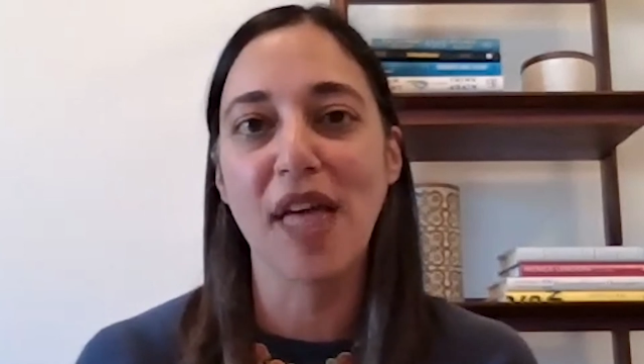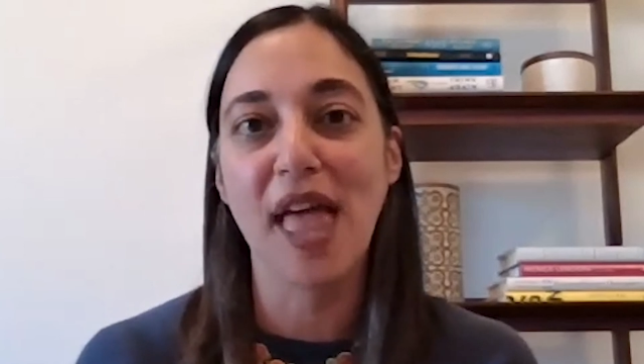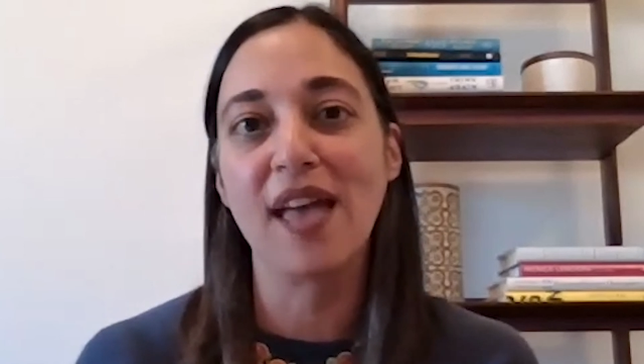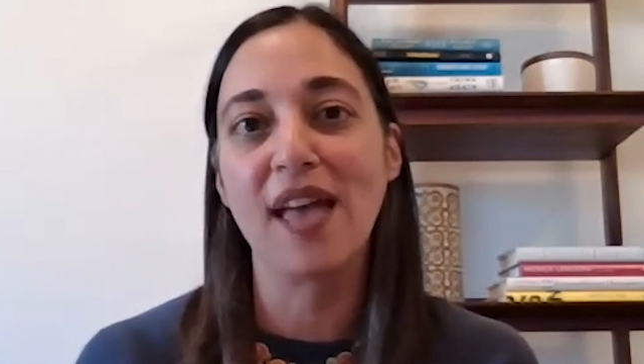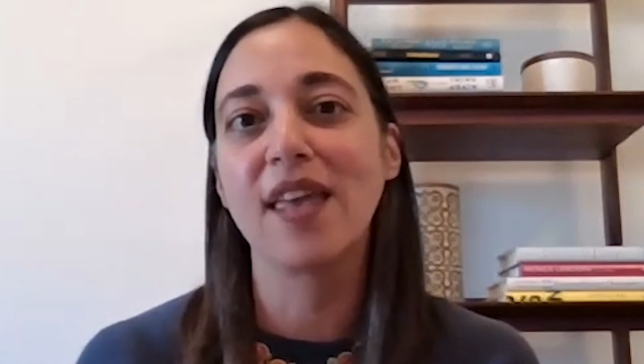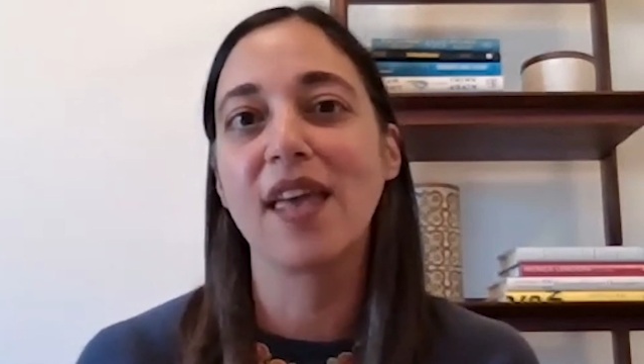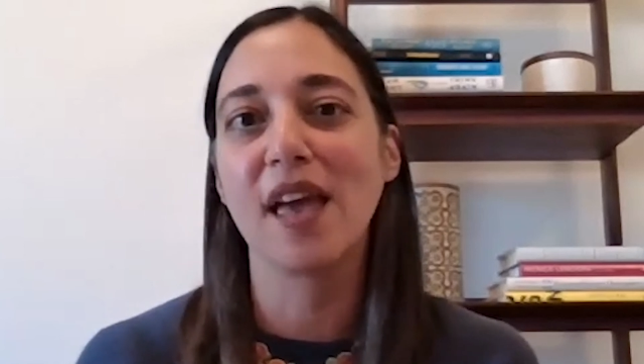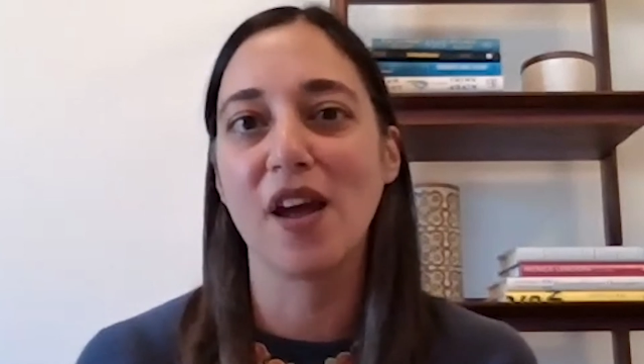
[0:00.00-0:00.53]

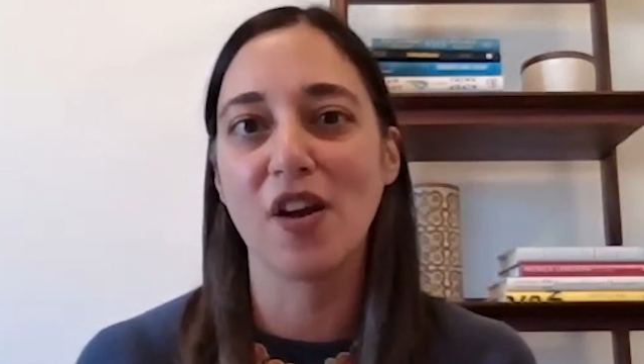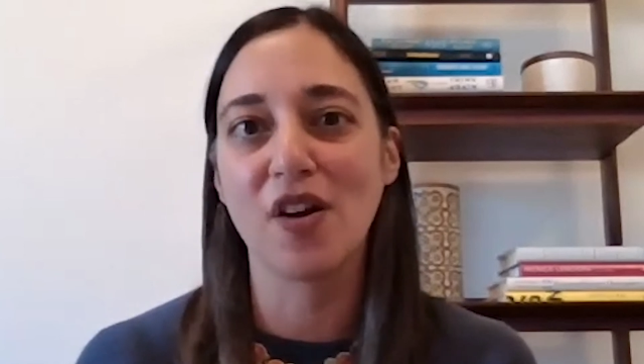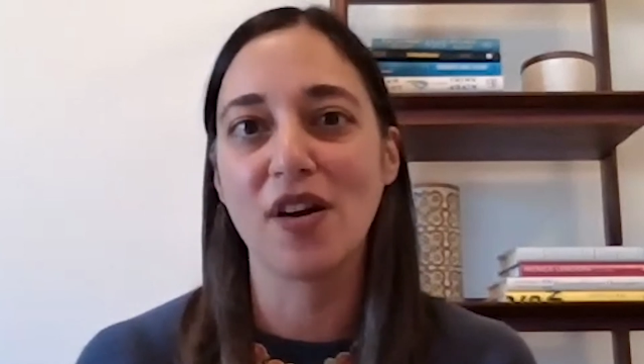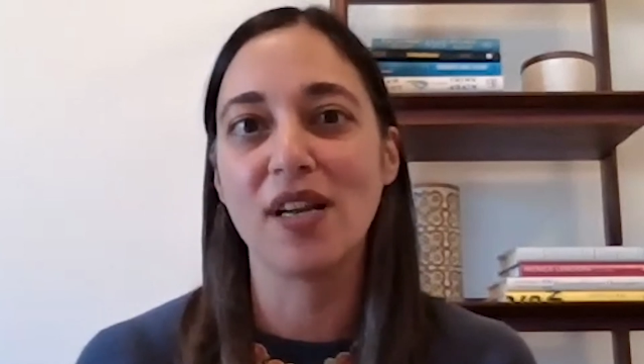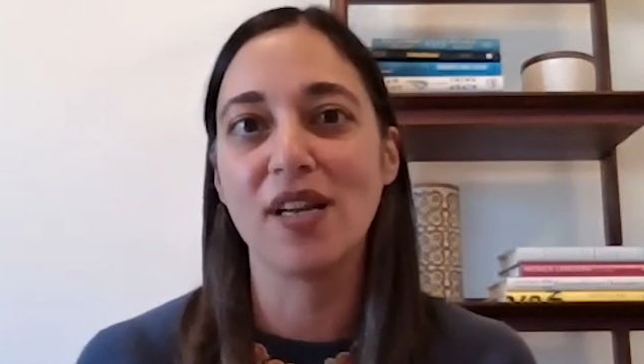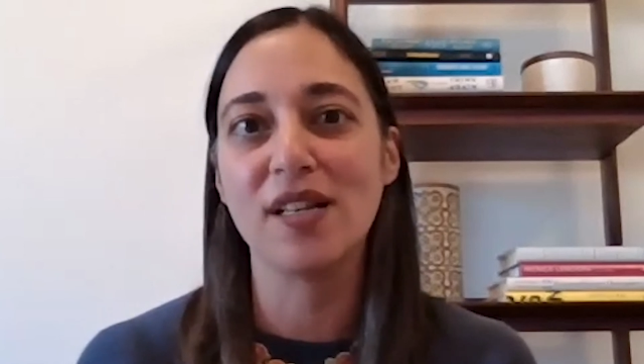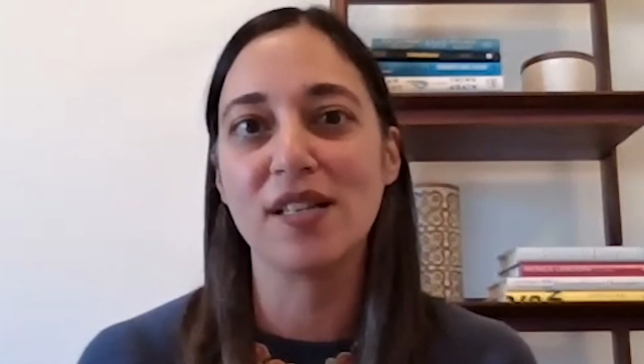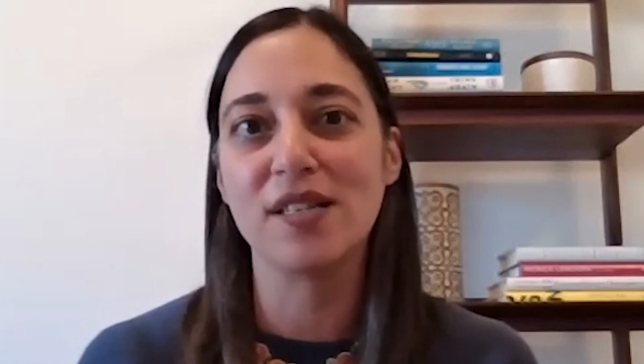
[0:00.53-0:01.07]
and care
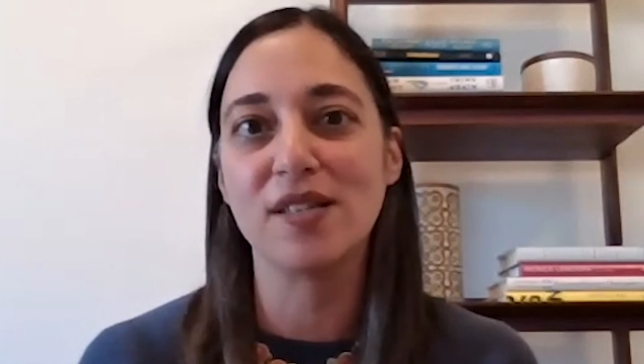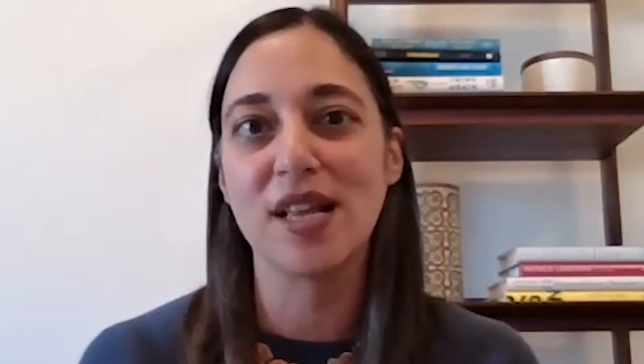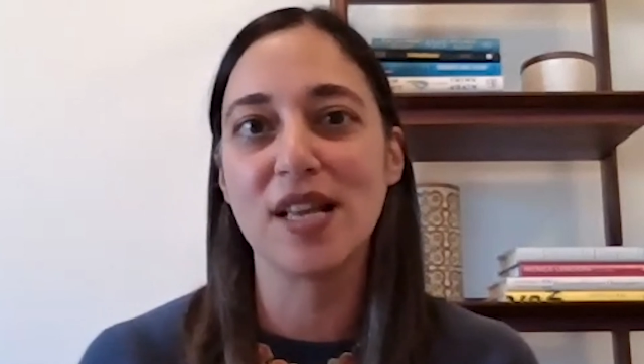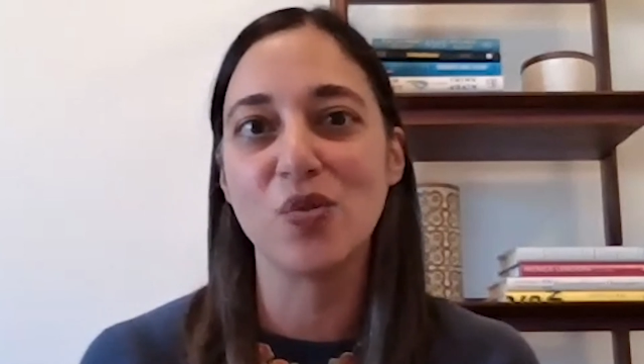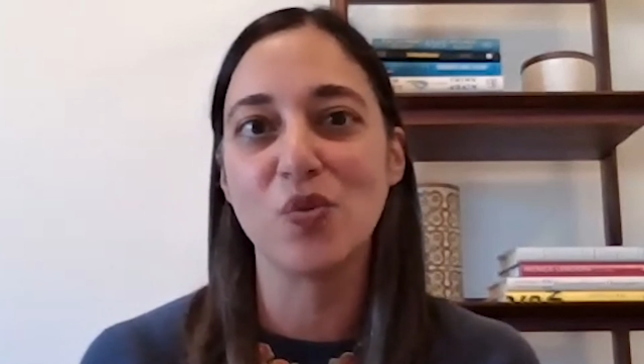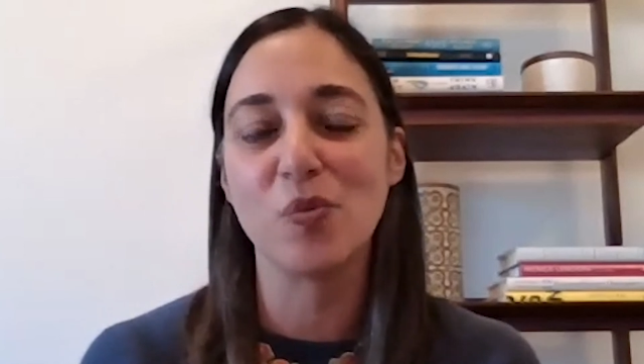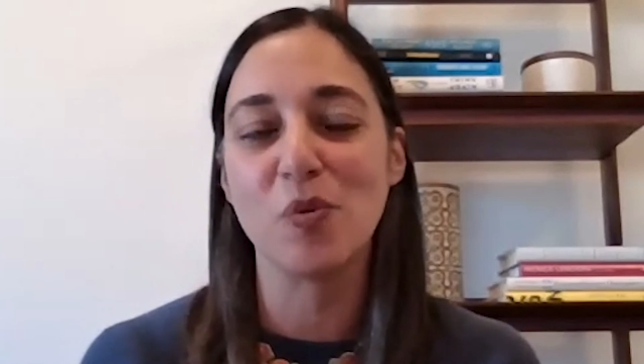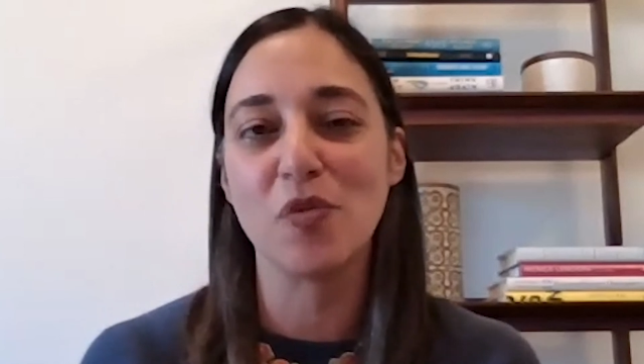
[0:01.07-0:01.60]

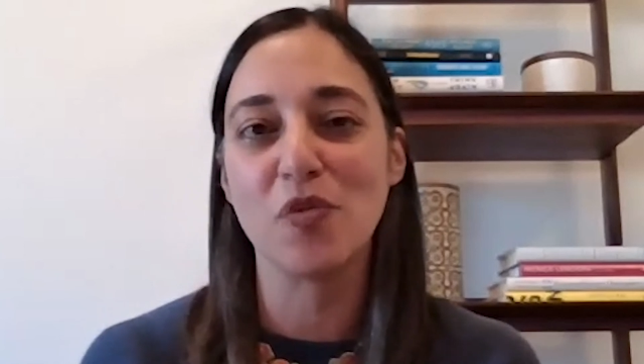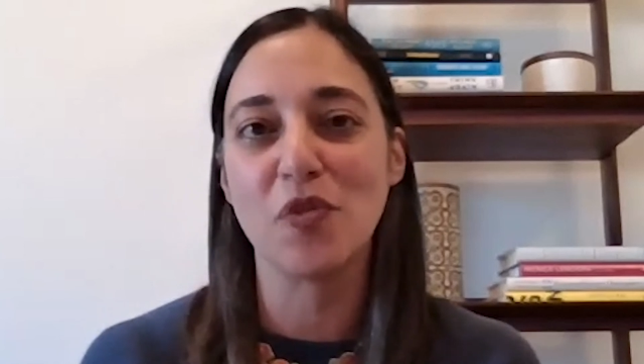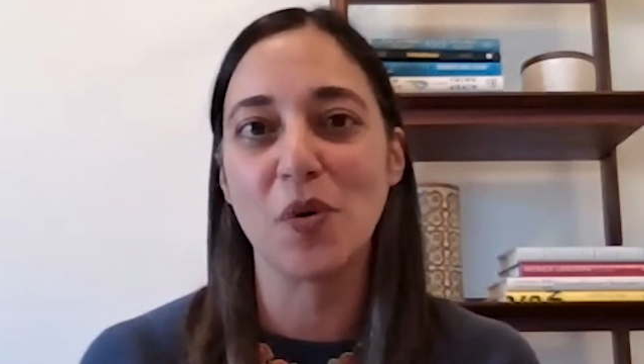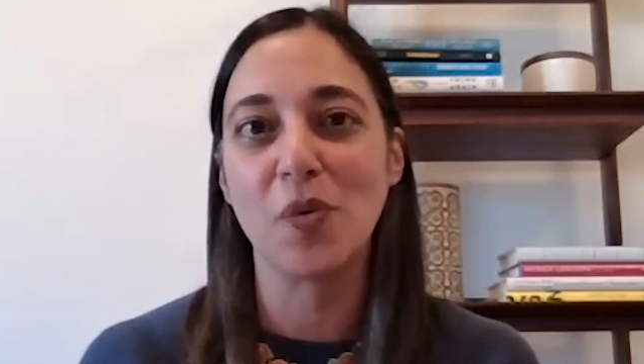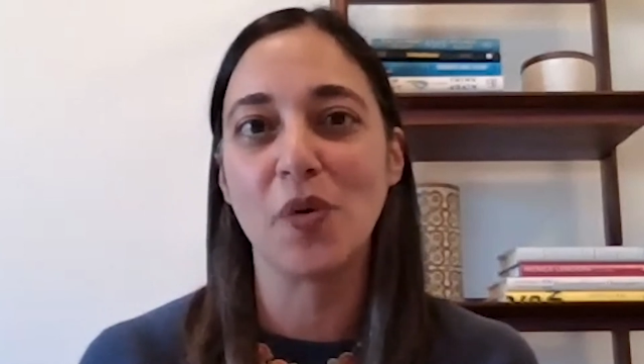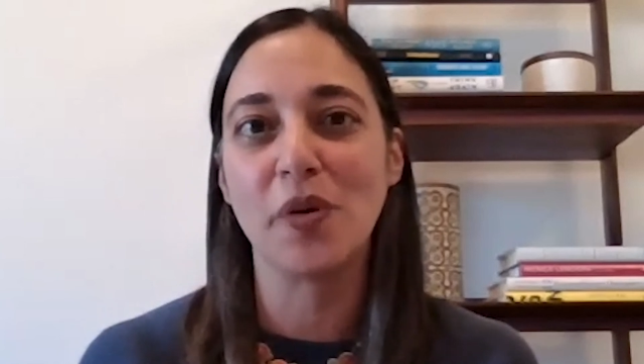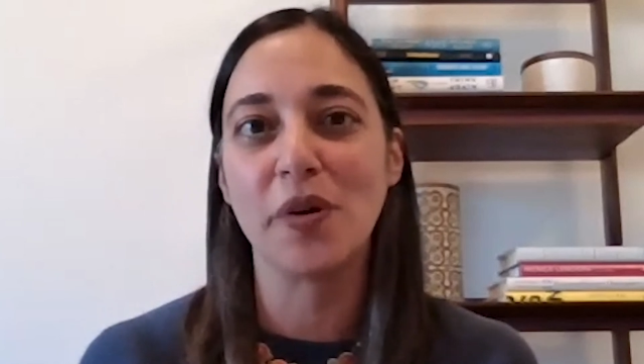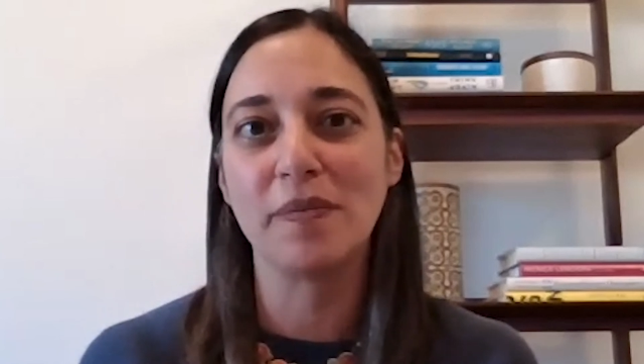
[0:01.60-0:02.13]
as we move
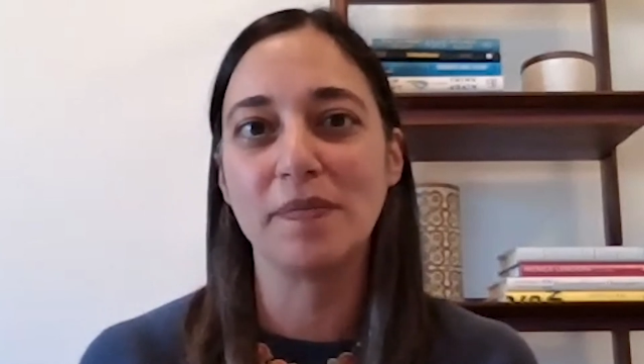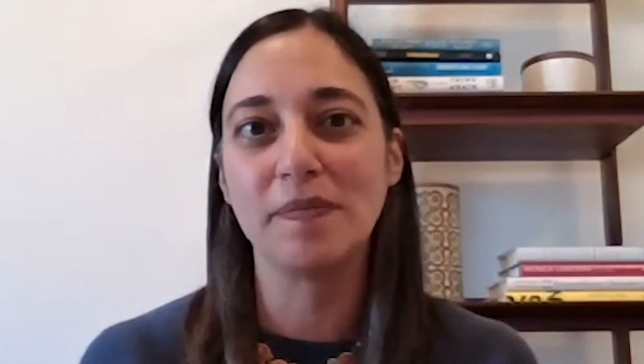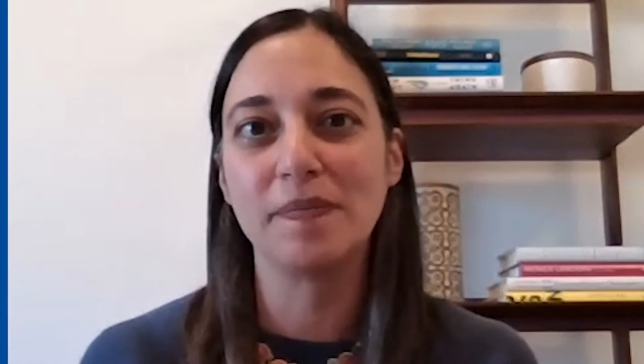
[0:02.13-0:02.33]
forward.